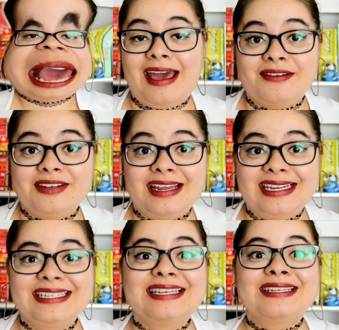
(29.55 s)
and I haven't done it.
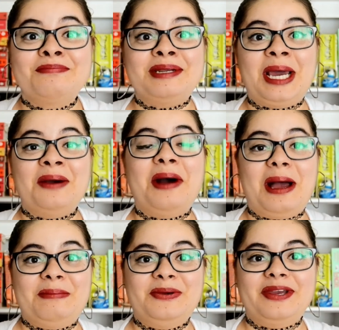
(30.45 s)
But now
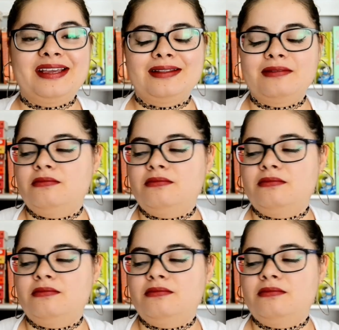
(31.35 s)
I'm doing it.